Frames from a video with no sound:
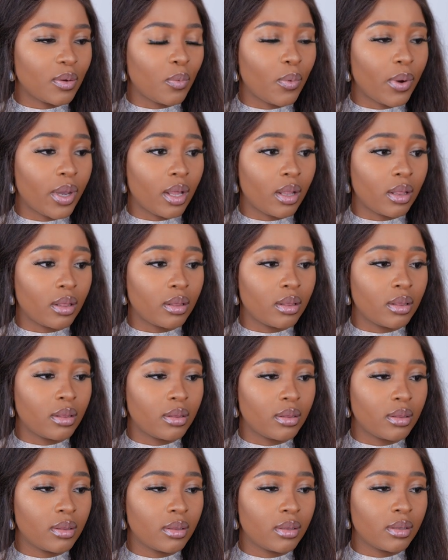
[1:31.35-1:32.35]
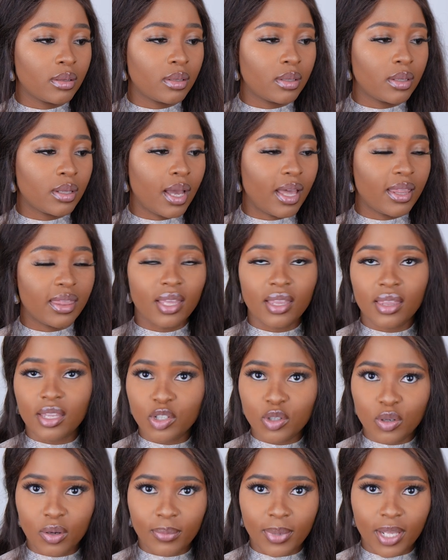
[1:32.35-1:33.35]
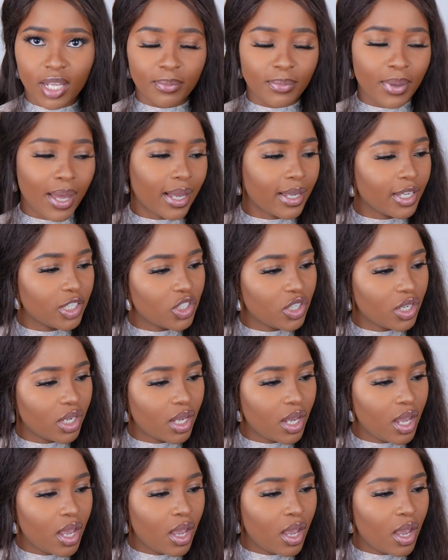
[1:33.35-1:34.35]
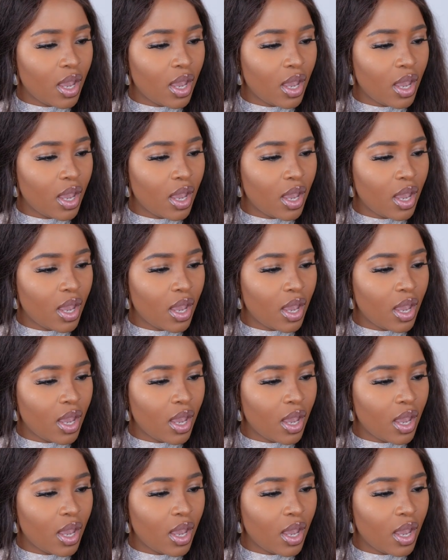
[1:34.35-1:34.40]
Well, I think they're talking about the packaging.